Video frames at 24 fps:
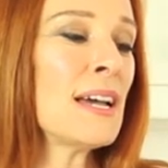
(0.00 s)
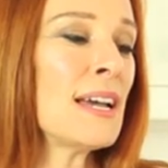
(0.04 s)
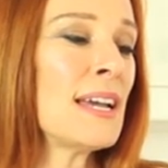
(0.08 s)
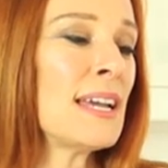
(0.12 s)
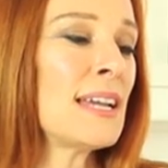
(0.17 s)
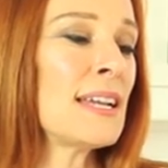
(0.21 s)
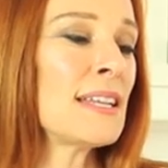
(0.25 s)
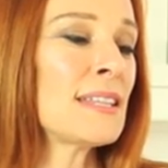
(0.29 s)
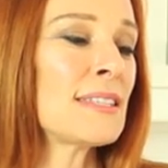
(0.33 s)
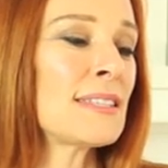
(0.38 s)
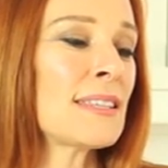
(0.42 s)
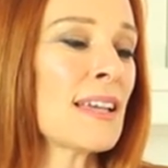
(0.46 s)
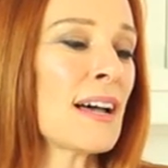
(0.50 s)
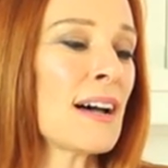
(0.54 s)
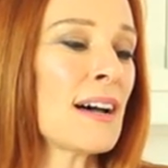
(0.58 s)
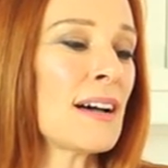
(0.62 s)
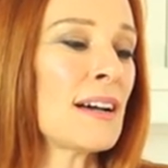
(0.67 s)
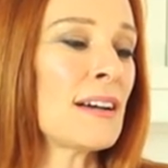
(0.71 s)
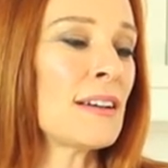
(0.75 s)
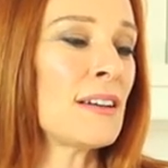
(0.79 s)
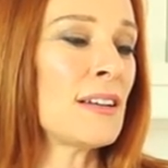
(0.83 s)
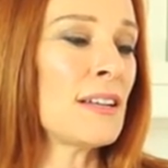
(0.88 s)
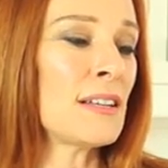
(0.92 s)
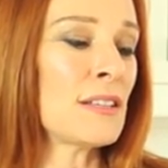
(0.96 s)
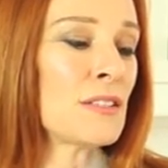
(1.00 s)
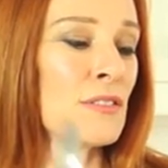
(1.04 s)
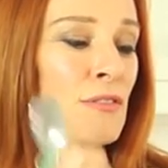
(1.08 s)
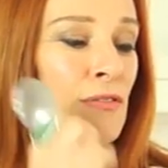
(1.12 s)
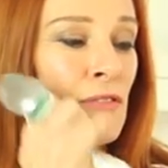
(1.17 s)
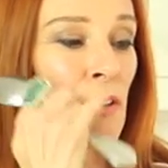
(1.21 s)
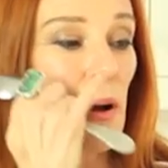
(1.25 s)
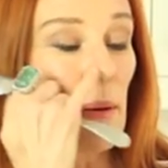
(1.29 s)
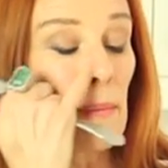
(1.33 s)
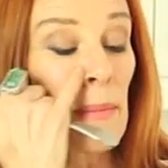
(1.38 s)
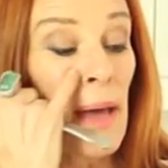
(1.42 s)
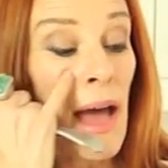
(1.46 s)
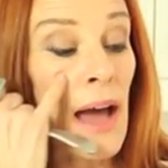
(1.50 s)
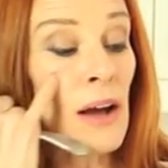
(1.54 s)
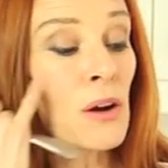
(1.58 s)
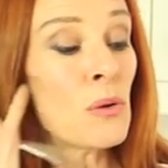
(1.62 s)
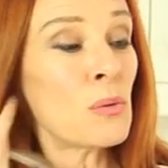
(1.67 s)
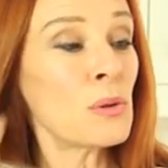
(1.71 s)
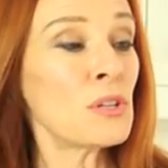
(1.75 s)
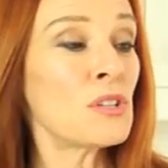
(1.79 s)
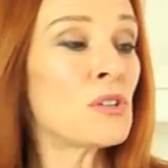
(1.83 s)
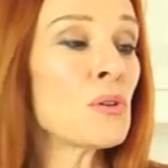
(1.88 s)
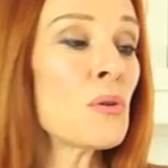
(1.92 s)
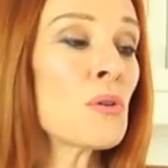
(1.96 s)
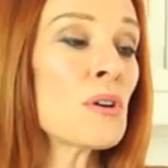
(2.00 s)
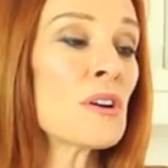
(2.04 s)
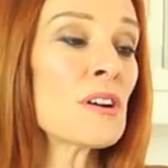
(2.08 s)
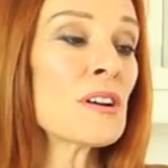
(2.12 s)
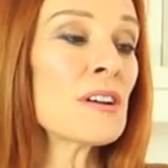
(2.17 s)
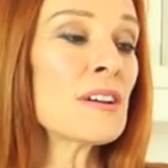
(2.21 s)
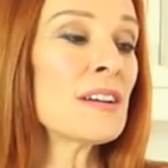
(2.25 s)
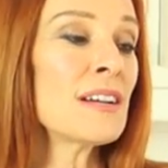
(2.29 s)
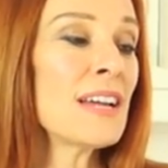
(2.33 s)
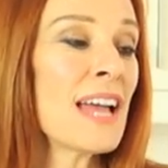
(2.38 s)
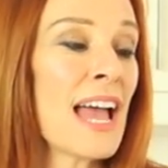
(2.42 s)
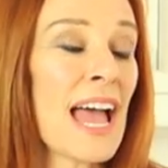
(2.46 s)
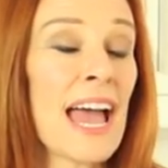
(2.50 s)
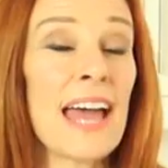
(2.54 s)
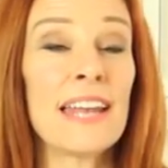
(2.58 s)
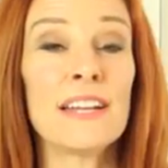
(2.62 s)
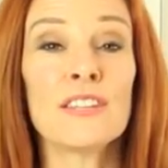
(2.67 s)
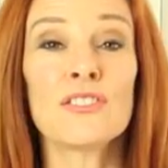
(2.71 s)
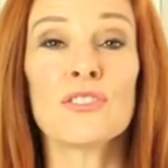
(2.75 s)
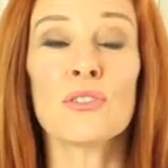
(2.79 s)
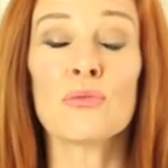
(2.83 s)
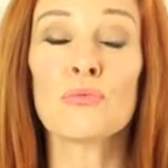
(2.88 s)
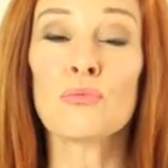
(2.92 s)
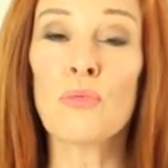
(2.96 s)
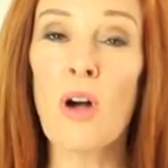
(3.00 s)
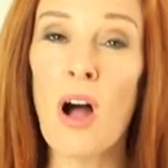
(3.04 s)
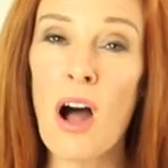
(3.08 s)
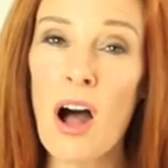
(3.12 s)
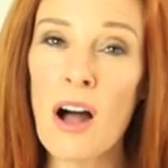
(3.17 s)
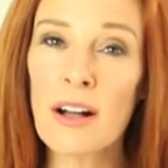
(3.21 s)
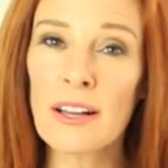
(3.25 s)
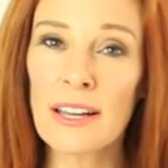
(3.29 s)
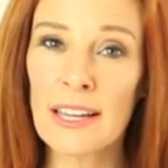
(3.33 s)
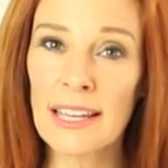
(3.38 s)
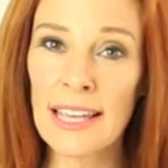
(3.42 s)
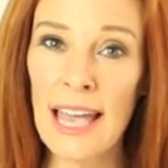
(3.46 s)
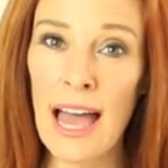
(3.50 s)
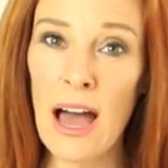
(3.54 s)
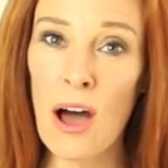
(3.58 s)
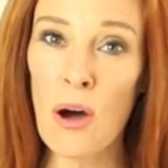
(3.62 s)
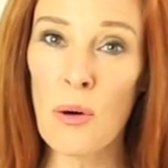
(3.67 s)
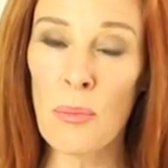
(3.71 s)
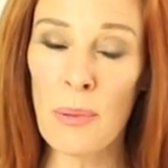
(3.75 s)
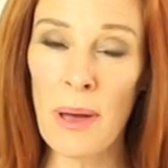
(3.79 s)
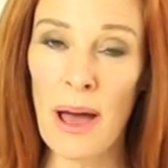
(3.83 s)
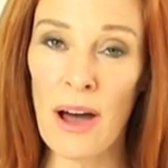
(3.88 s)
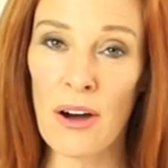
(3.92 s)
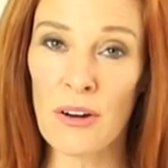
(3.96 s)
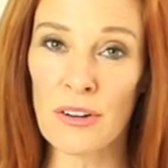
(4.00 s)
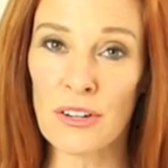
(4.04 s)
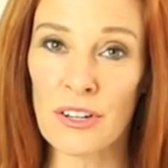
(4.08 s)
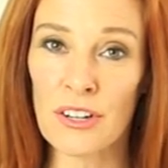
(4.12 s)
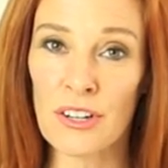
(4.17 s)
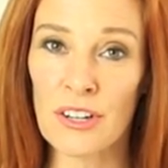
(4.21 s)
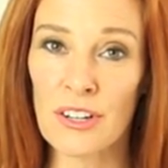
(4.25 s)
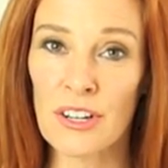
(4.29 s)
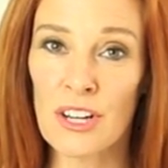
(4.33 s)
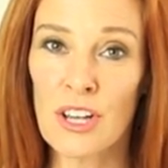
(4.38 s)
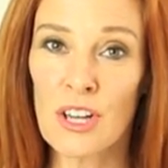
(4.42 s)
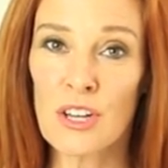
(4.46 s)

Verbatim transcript: It's, uh, it's from Ecuador and it's a raw cacao powder.